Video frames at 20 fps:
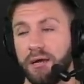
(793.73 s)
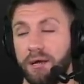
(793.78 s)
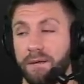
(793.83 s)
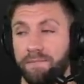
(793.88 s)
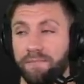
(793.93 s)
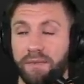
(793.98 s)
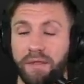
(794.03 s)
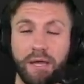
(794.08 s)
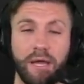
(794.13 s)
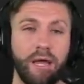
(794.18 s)
I,
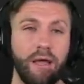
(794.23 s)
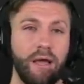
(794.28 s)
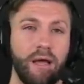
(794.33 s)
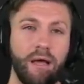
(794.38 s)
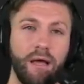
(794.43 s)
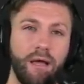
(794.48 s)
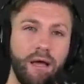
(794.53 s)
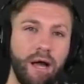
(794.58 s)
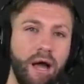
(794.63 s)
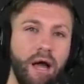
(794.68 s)

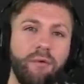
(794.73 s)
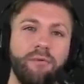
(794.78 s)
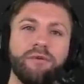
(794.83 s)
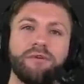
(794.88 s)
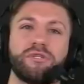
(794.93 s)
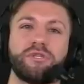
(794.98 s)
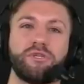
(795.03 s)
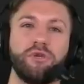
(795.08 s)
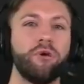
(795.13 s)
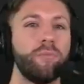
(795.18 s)
I, I
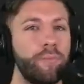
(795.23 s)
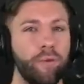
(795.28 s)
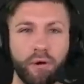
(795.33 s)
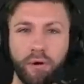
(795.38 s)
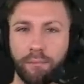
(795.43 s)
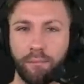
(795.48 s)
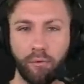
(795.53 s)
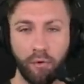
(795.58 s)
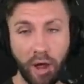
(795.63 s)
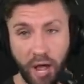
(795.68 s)
was super
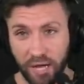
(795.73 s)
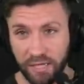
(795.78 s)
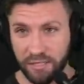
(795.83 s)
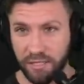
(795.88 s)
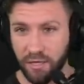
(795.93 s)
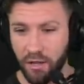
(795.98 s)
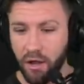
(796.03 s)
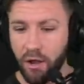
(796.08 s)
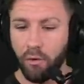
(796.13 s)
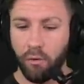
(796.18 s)

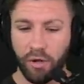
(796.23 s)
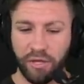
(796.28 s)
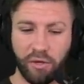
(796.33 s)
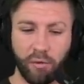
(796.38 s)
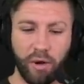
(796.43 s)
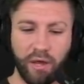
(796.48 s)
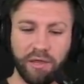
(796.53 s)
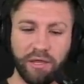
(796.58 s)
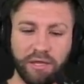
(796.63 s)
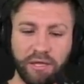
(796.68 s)
impressed with the
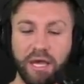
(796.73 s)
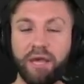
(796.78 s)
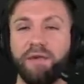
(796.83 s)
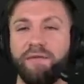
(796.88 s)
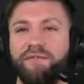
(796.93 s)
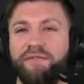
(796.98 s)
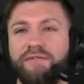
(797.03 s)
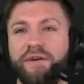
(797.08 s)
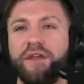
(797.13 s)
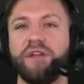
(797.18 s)
way that they
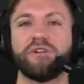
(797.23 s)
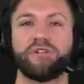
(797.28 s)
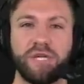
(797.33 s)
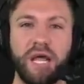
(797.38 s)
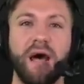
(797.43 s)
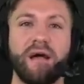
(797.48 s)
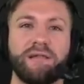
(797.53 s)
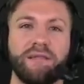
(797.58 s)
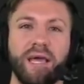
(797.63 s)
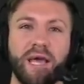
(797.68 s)
finished
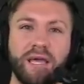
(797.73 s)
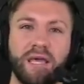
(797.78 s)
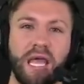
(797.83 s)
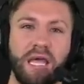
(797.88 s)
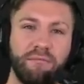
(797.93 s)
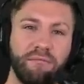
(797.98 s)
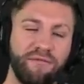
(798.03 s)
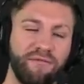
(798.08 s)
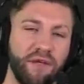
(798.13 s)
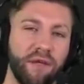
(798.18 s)
out that
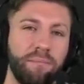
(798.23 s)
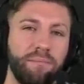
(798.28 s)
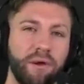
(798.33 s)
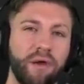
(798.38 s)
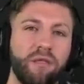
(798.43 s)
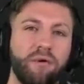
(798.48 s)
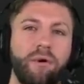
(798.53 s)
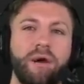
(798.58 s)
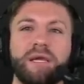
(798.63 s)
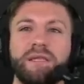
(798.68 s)
game. If they
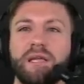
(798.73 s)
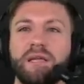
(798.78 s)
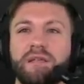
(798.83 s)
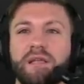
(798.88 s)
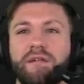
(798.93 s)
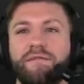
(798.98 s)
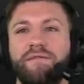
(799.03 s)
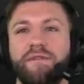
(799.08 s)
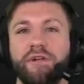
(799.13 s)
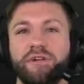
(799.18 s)
play the way that they
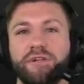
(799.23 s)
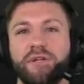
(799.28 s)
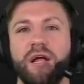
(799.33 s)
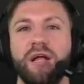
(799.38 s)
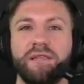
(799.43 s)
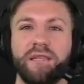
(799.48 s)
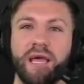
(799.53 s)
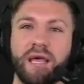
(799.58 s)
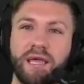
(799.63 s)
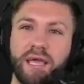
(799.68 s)
did finishing
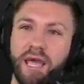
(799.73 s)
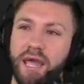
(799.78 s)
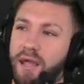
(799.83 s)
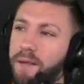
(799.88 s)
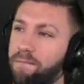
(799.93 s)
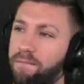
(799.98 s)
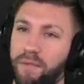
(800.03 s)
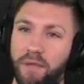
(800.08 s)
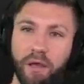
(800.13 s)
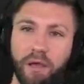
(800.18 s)
out that
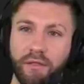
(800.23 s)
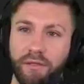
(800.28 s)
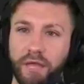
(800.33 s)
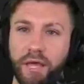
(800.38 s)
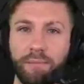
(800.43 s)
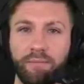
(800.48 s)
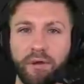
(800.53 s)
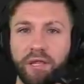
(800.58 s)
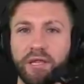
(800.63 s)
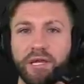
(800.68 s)
game,
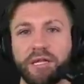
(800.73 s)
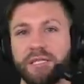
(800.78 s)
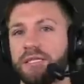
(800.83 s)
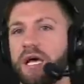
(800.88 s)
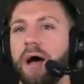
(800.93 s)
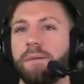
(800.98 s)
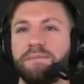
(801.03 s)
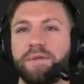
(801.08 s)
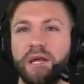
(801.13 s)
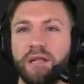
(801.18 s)
they played like a
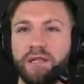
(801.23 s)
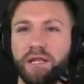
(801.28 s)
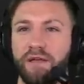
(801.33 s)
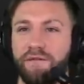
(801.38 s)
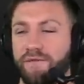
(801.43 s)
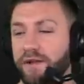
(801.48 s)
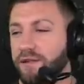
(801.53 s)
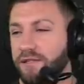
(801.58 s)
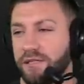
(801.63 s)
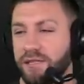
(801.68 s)
top 10
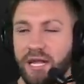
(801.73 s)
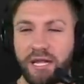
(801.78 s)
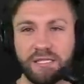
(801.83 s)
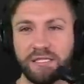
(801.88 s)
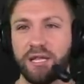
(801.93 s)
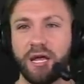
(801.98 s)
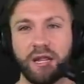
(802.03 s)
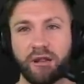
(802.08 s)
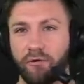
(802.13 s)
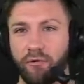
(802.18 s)
defense, and that's
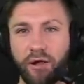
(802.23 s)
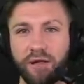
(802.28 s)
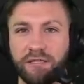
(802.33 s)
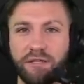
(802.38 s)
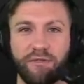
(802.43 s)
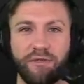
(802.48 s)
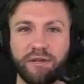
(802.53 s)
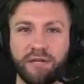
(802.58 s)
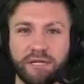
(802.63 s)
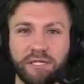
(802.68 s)
not a
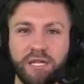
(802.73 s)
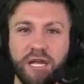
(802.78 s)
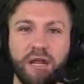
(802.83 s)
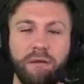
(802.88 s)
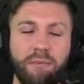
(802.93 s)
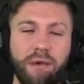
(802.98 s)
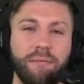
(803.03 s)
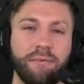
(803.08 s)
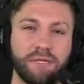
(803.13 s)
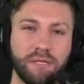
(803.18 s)
crazy thing to say. To
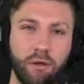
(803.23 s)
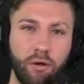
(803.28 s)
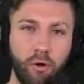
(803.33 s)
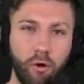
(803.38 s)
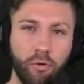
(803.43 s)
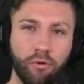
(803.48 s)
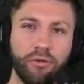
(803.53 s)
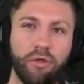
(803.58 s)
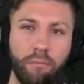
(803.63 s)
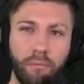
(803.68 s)
be able to
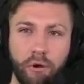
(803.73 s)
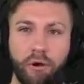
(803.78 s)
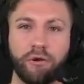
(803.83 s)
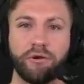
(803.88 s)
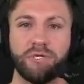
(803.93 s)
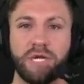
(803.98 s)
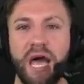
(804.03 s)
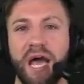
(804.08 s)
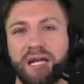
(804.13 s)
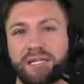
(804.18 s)
hold Lamar
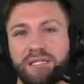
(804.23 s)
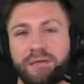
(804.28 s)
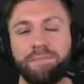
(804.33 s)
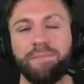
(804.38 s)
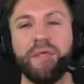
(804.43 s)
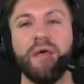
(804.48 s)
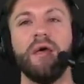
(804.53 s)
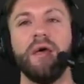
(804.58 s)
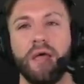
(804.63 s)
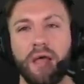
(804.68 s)
Jackson
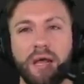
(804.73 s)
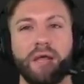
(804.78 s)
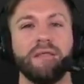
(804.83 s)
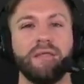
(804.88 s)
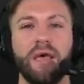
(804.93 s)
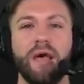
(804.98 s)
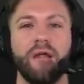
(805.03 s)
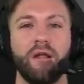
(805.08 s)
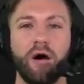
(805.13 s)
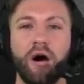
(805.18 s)

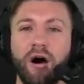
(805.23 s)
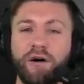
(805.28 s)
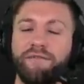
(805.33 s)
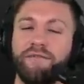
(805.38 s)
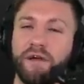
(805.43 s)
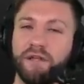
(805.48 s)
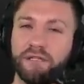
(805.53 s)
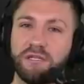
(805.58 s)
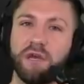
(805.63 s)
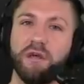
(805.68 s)
and that
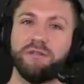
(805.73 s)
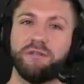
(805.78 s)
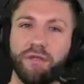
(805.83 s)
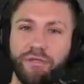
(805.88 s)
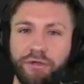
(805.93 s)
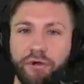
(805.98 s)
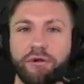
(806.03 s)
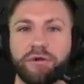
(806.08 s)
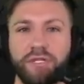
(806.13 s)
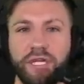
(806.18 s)
offense to
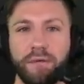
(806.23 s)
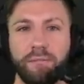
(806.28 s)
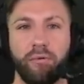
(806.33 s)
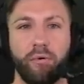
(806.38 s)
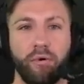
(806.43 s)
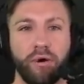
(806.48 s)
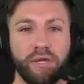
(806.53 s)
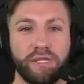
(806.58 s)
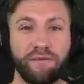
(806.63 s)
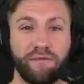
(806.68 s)
13
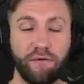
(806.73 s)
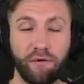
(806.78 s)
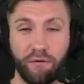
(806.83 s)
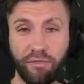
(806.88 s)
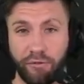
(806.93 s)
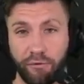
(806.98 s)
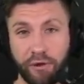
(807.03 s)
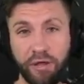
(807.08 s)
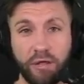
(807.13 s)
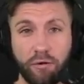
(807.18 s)
points for
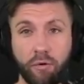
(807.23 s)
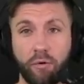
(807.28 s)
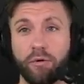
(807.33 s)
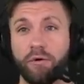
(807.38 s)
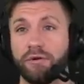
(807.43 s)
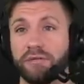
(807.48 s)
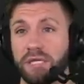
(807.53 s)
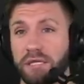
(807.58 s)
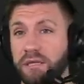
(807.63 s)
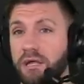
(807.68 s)
three
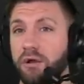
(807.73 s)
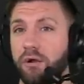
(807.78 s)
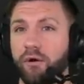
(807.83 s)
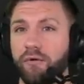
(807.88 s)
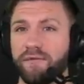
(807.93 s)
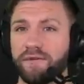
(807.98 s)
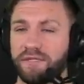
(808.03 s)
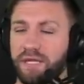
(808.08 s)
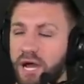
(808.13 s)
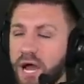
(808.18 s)
quarters and then
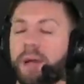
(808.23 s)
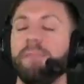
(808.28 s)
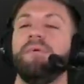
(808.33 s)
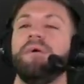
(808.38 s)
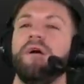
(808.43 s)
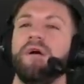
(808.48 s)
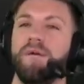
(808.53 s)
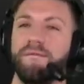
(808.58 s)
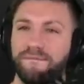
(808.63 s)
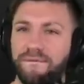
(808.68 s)
overtime,
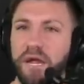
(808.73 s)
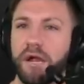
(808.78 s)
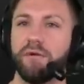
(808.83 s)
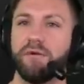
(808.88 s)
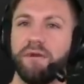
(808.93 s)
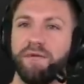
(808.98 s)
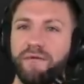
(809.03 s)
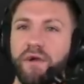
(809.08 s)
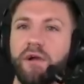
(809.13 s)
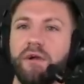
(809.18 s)

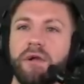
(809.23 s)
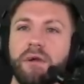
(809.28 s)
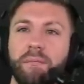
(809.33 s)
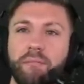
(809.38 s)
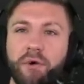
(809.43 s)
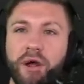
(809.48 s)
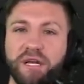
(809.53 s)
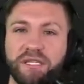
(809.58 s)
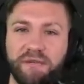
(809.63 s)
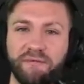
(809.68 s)
very, very
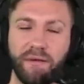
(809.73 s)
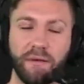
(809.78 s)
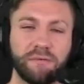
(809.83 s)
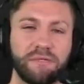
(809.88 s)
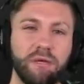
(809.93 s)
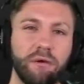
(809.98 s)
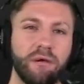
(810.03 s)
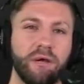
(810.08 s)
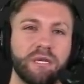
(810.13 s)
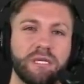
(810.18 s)
impressive. I'm
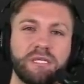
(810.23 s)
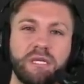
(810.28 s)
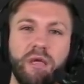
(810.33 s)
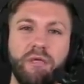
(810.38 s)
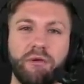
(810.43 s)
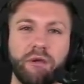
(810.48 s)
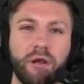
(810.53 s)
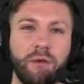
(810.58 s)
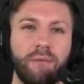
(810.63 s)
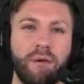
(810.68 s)
still going to say
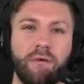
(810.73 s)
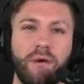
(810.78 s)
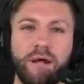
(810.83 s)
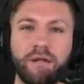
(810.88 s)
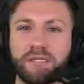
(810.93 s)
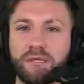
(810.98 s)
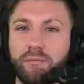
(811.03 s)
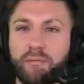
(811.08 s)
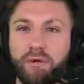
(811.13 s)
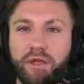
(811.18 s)
they're going to be
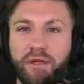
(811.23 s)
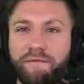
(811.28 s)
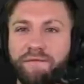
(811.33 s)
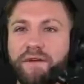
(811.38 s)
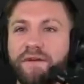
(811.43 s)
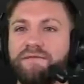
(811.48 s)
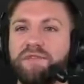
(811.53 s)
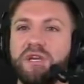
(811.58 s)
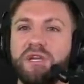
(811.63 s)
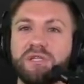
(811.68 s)
around somewhere like
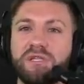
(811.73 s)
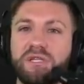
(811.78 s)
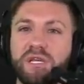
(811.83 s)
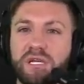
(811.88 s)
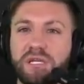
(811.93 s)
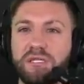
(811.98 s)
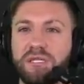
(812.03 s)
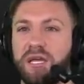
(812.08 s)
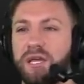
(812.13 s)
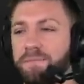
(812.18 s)
15,
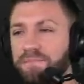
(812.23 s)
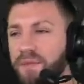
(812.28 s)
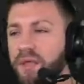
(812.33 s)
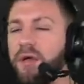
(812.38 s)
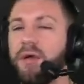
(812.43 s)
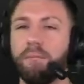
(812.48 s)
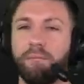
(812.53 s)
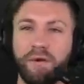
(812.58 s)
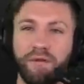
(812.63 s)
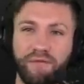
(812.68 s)
16,
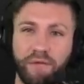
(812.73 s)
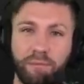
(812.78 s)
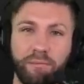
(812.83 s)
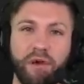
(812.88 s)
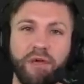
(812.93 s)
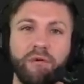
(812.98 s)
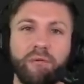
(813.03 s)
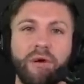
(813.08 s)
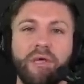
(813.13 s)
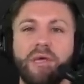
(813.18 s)
but if they
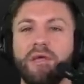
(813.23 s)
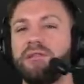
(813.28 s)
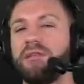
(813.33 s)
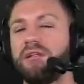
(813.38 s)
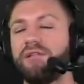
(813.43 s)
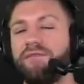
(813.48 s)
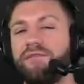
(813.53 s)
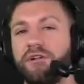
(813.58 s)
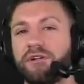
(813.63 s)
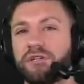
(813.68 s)
play the way they did
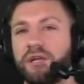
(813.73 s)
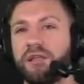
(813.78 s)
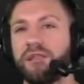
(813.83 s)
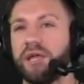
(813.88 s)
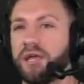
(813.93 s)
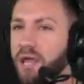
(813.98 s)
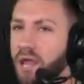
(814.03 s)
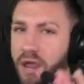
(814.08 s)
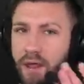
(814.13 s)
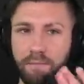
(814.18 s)
to finish out
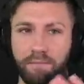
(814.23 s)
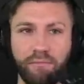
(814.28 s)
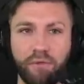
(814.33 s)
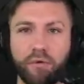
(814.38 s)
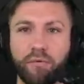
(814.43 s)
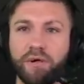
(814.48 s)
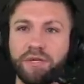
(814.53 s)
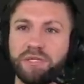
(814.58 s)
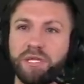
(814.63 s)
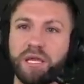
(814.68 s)
that game, no
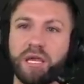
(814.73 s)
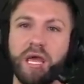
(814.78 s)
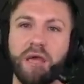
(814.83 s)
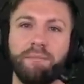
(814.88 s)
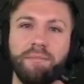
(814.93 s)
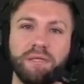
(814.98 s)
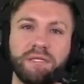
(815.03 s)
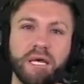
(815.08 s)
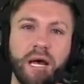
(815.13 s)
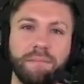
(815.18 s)
reason they can't
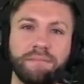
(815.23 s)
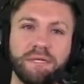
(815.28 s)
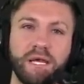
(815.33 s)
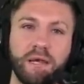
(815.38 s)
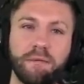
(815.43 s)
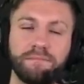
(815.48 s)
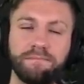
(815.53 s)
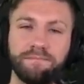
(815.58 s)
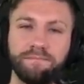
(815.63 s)
be top 10.